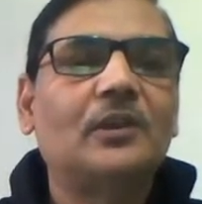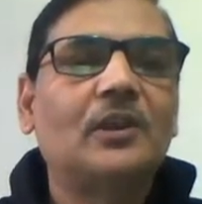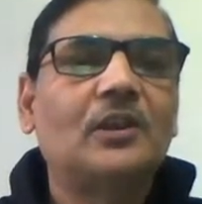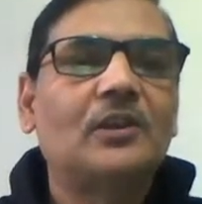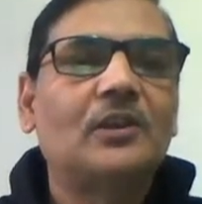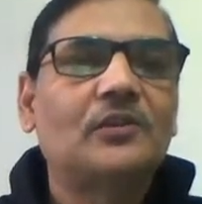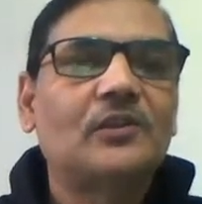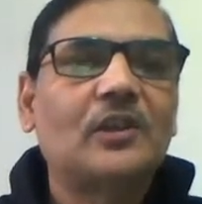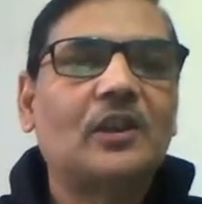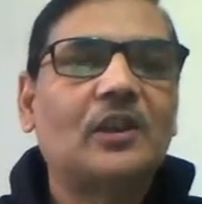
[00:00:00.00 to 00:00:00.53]

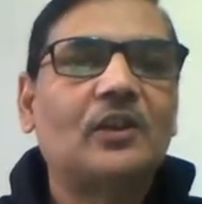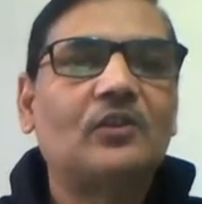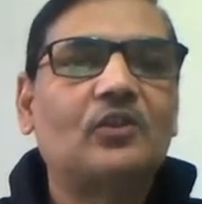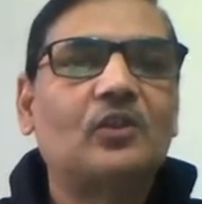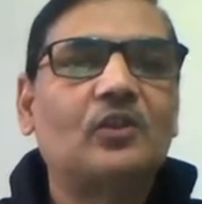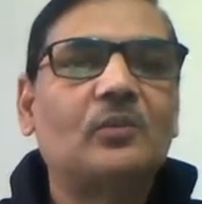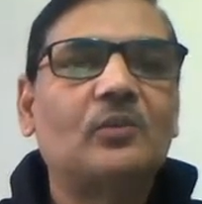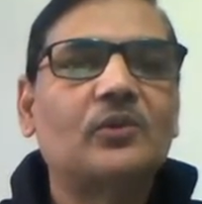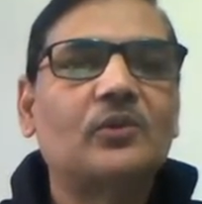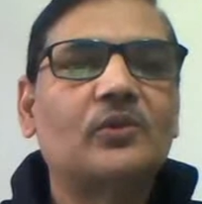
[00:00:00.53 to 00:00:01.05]
second
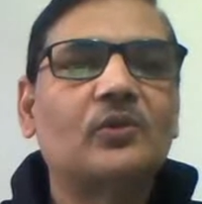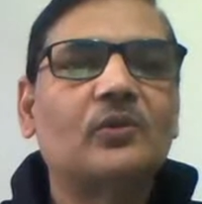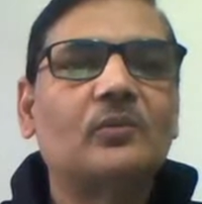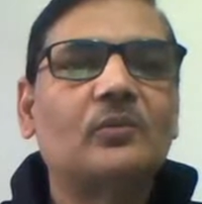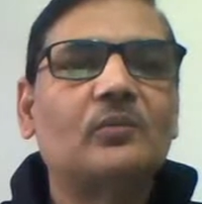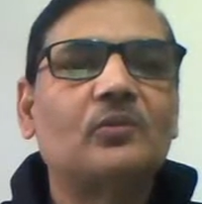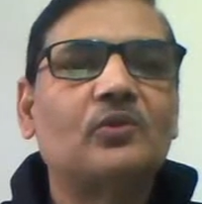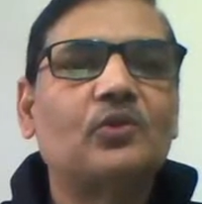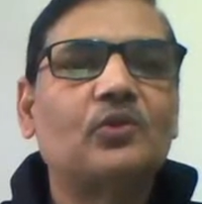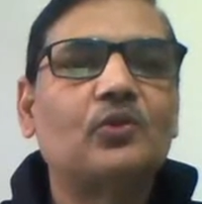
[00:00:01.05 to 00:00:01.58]
chromosome,
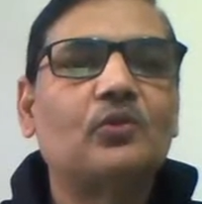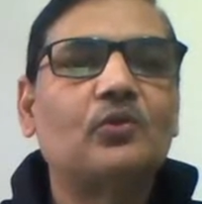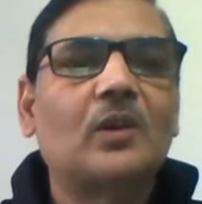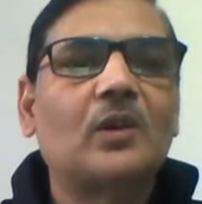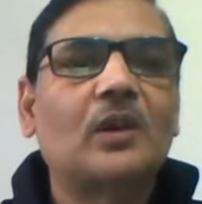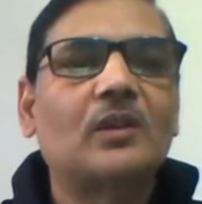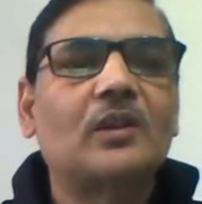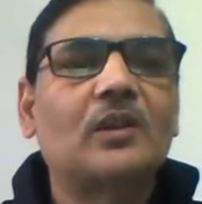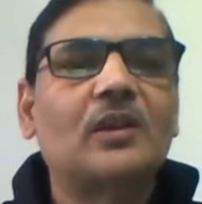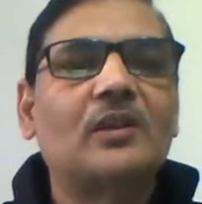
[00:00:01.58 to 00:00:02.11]

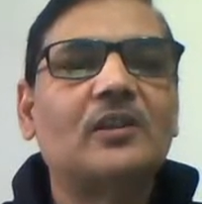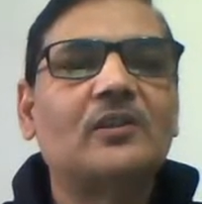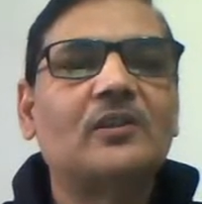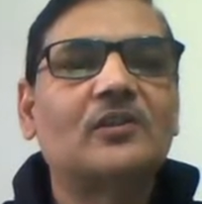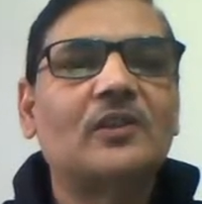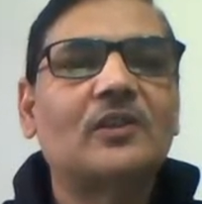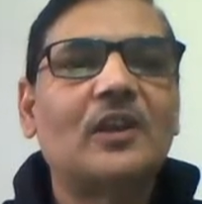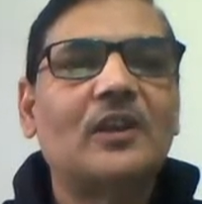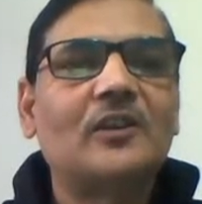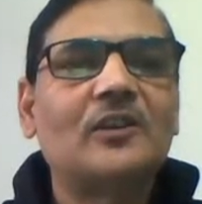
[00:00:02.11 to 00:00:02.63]
2R, that is
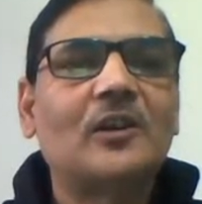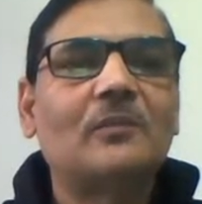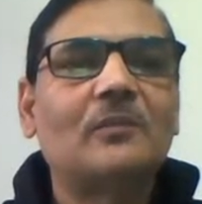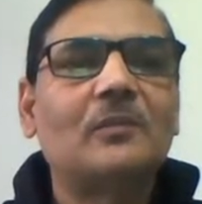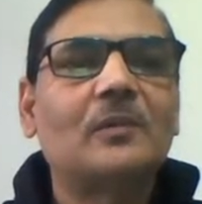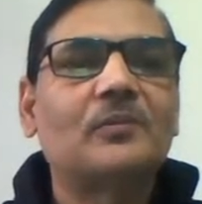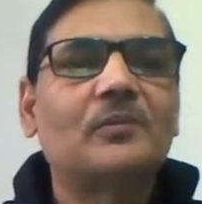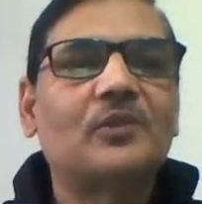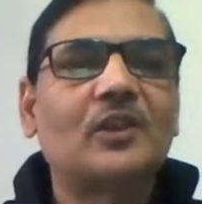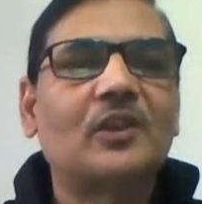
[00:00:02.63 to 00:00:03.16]
right arm
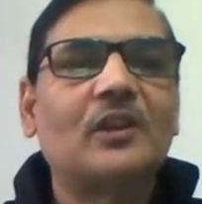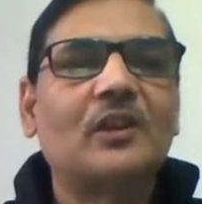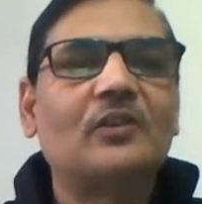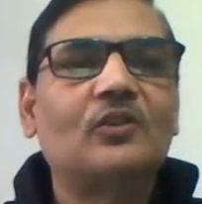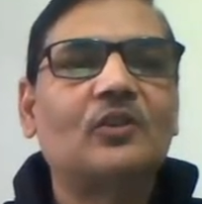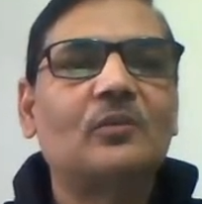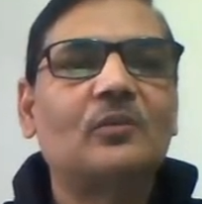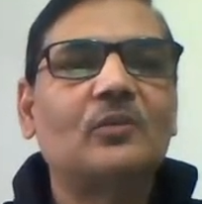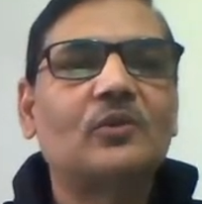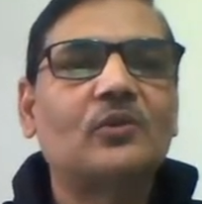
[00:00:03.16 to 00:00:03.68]
of second
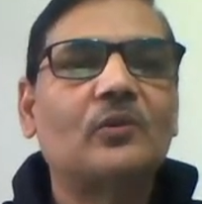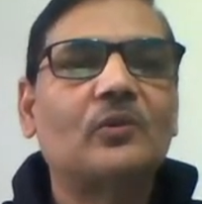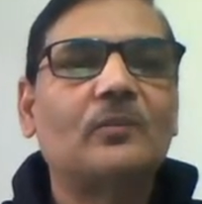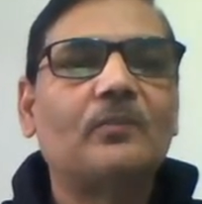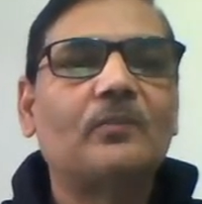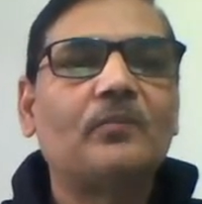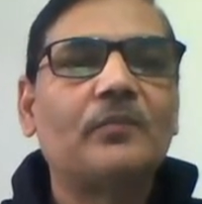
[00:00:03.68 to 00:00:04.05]
chromosome.